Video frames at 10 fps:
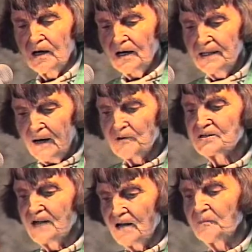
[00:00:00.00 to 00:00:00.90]
And that was
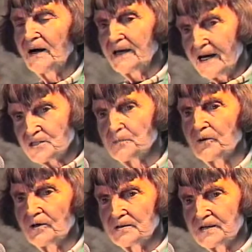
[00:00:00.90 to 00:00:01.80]
done by
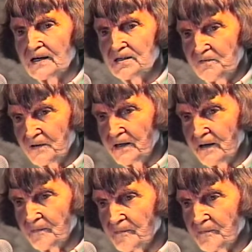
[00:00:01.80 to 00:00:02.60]
experts scientifically.